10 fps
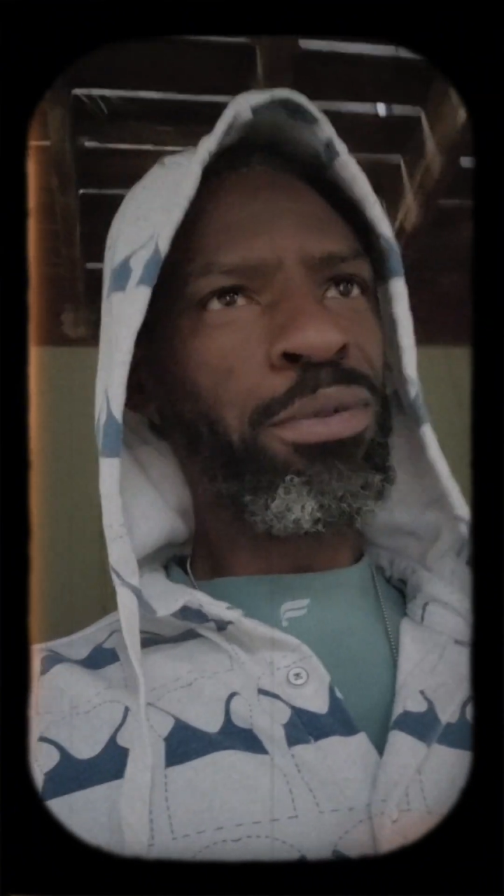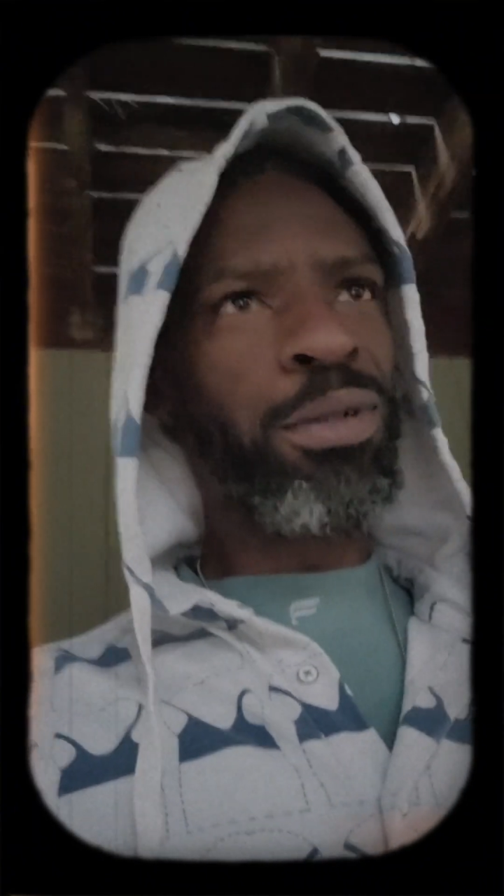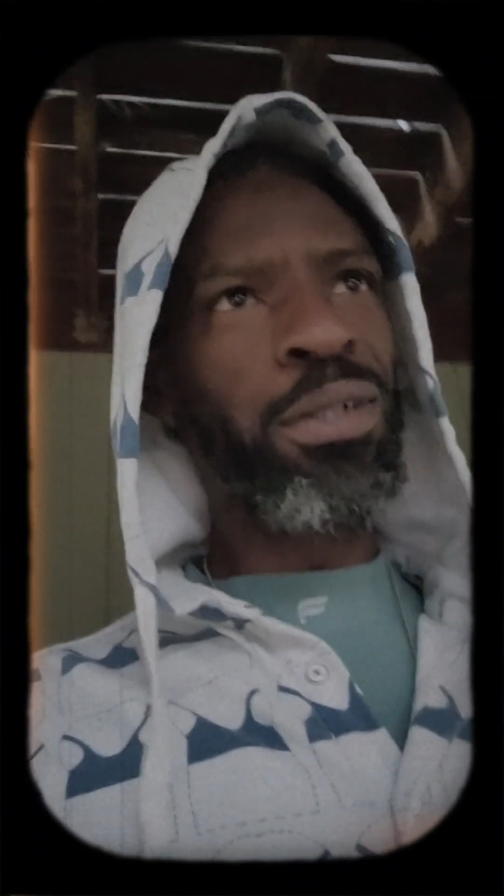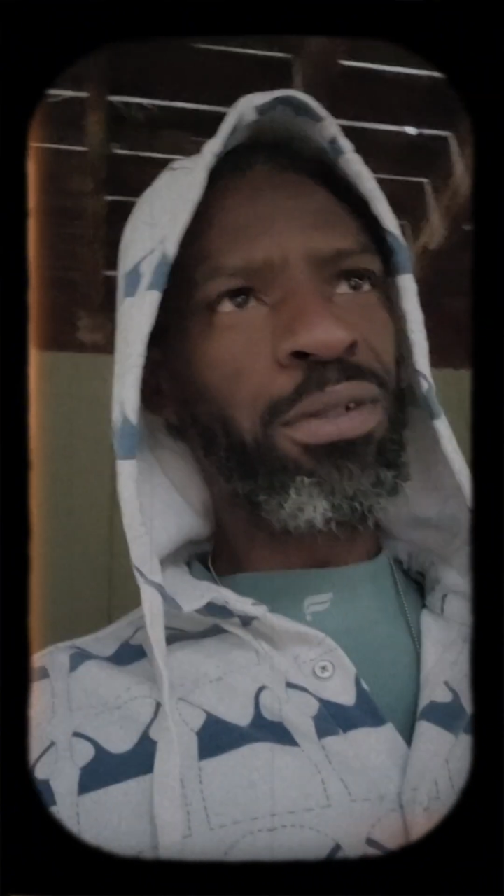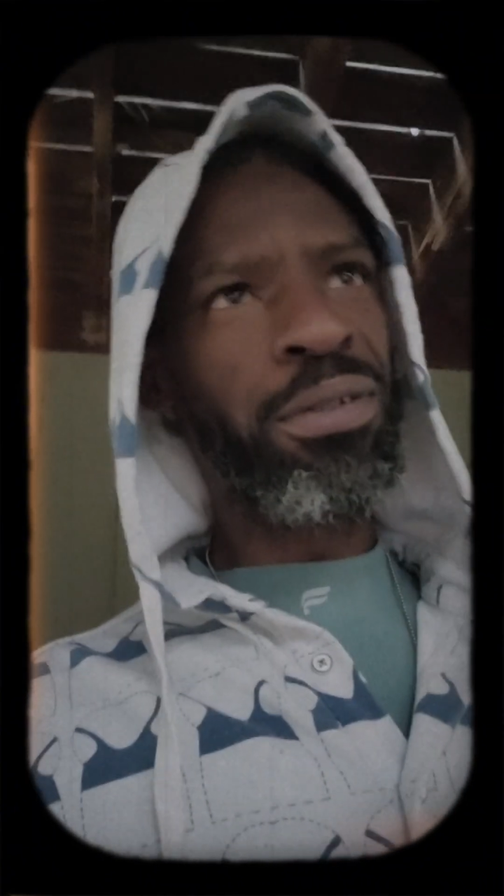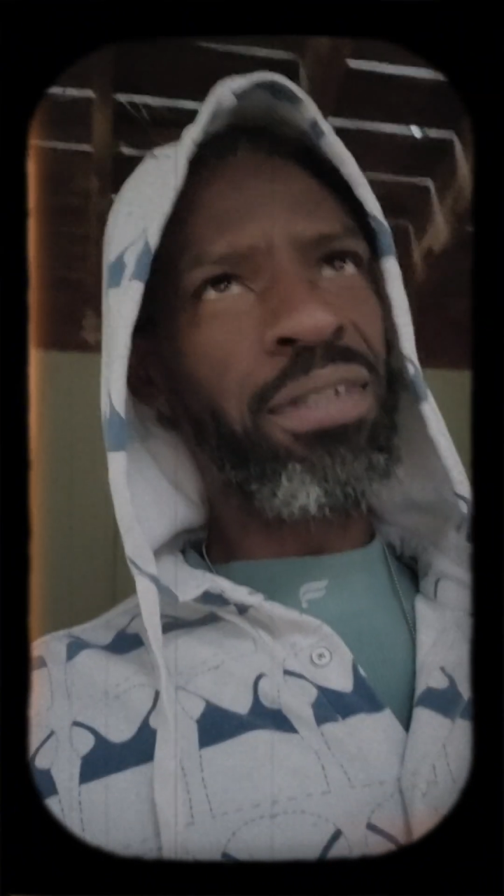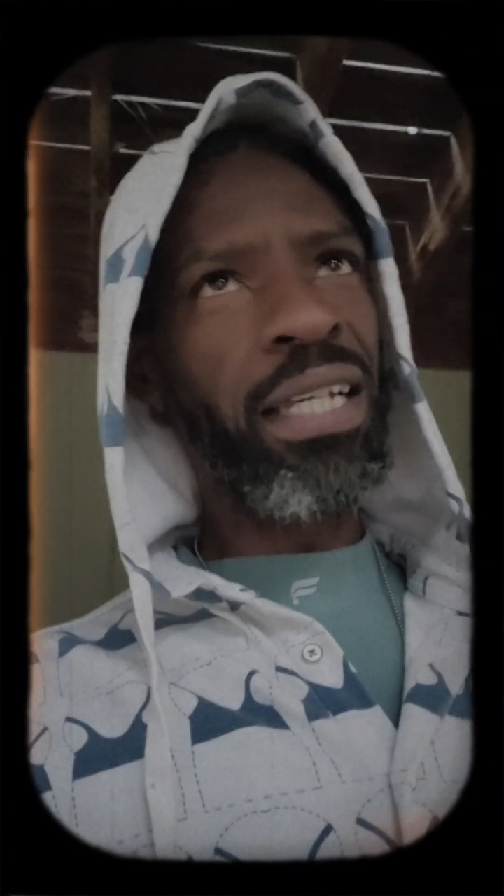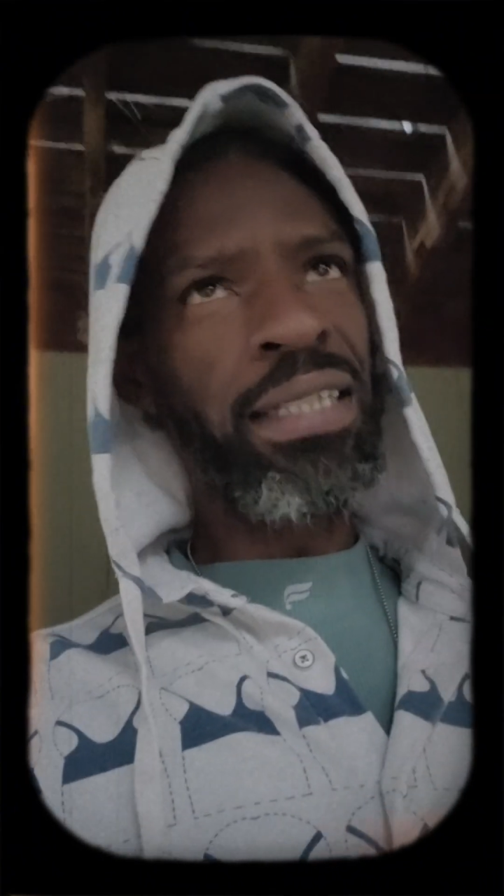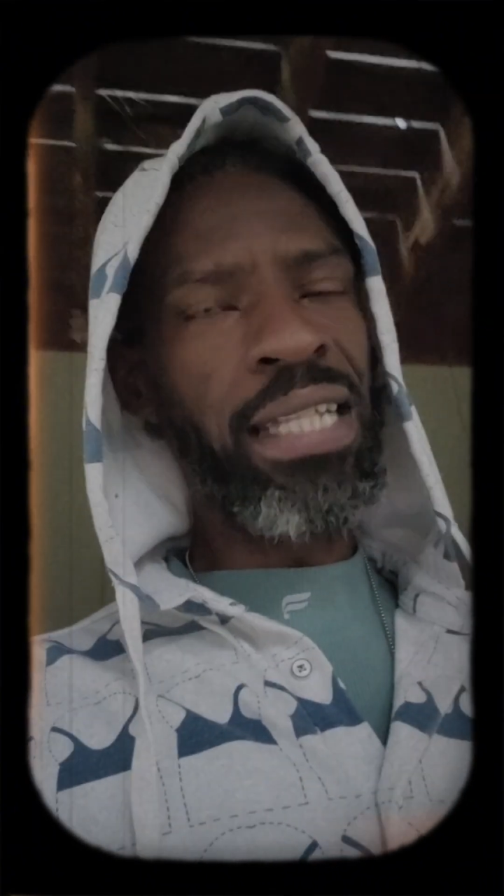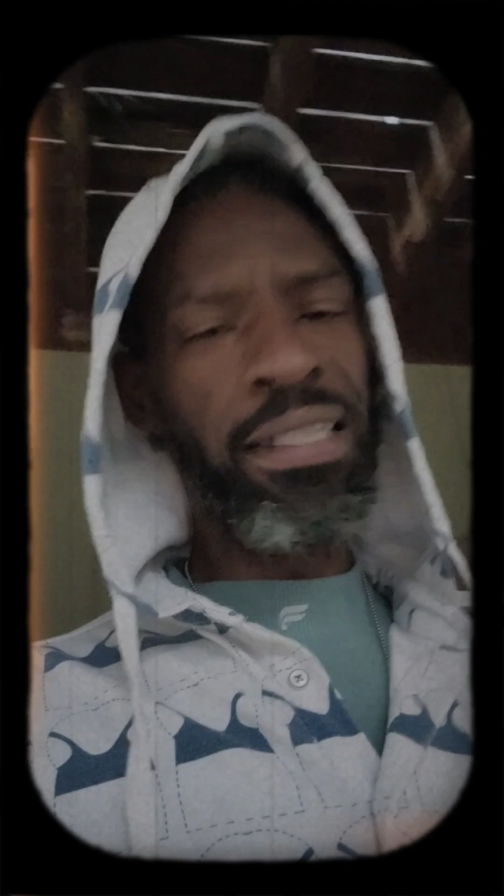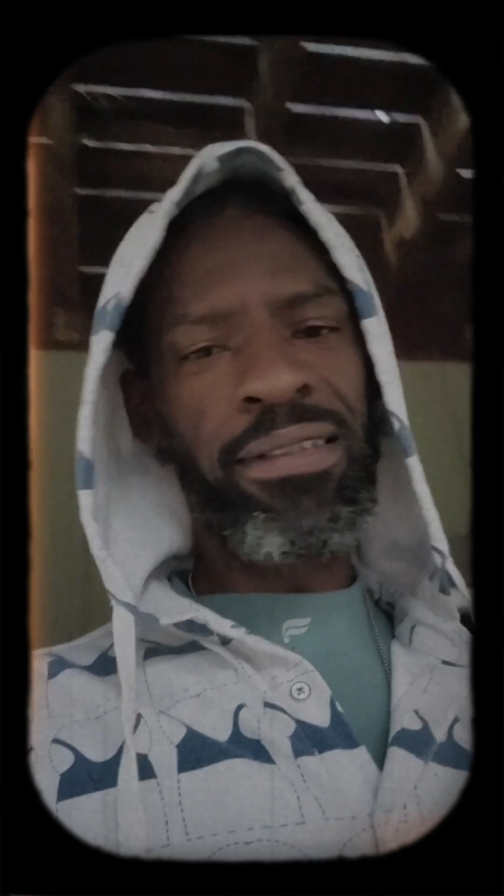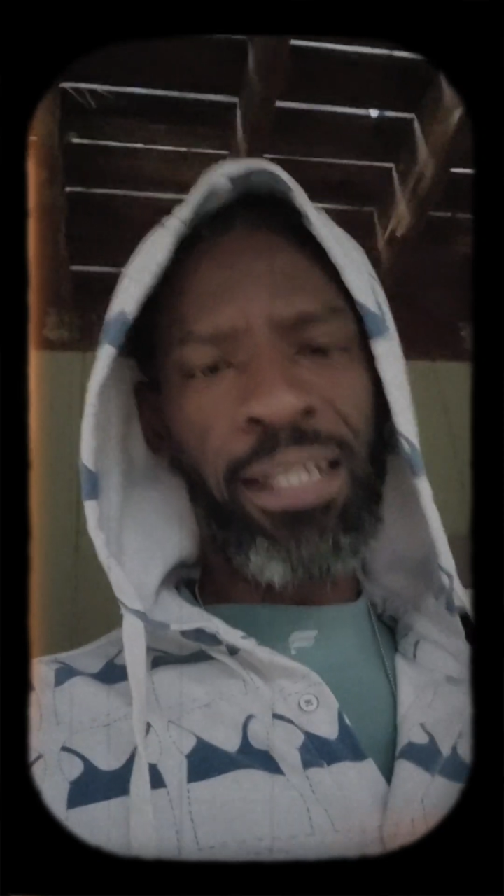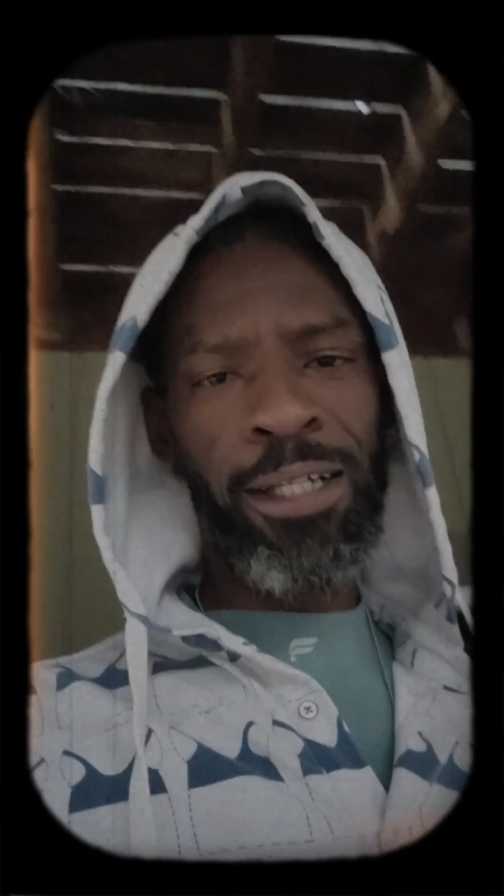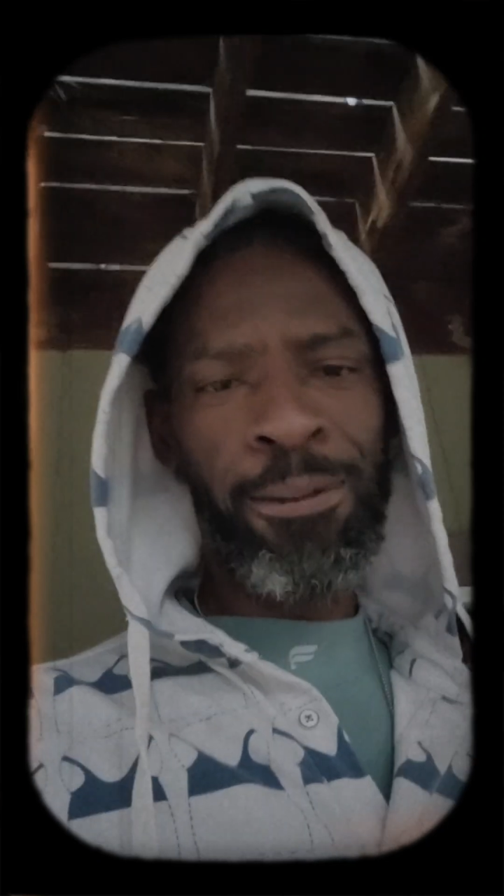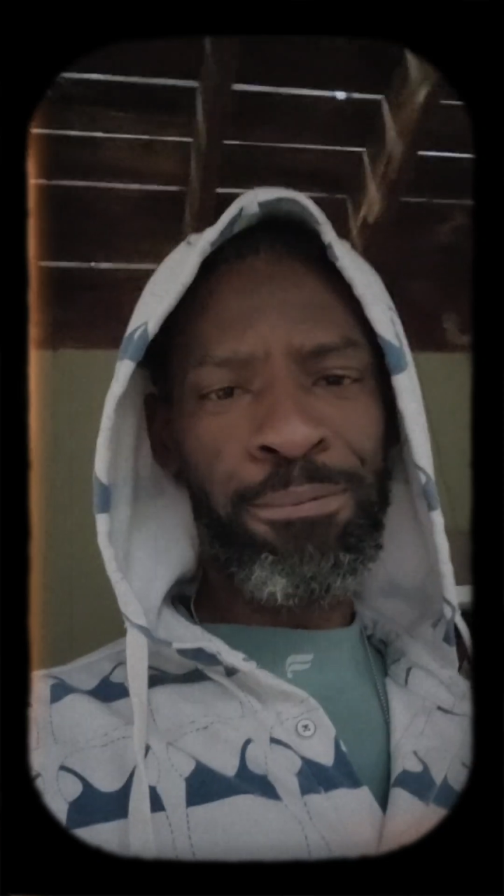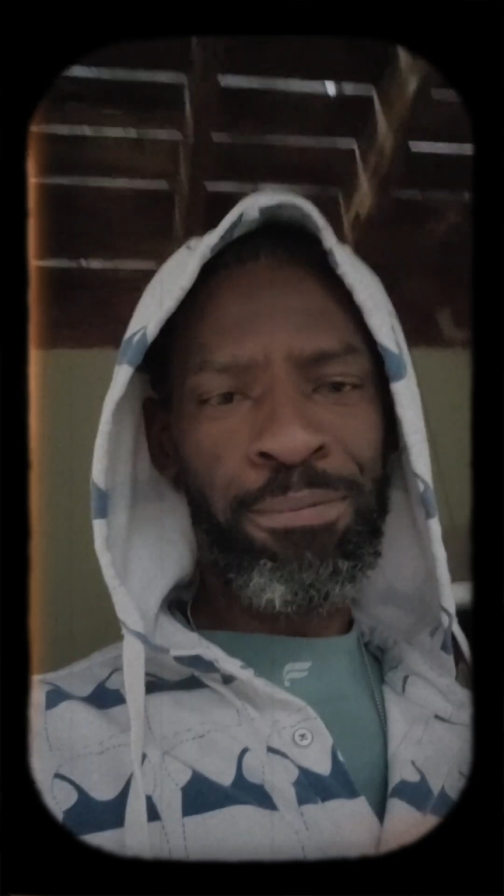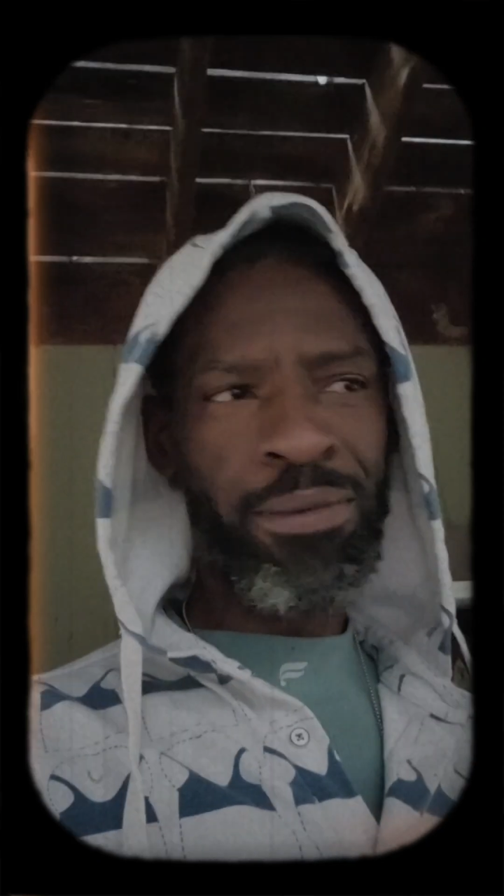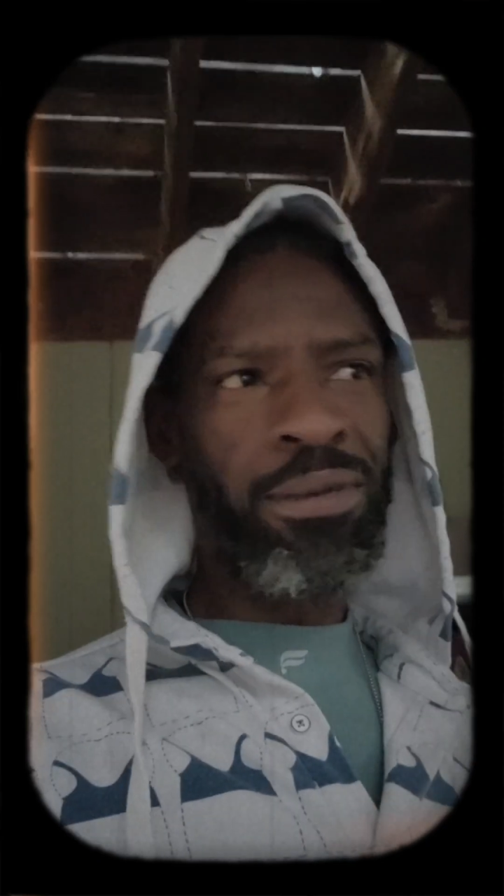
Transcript: world at that time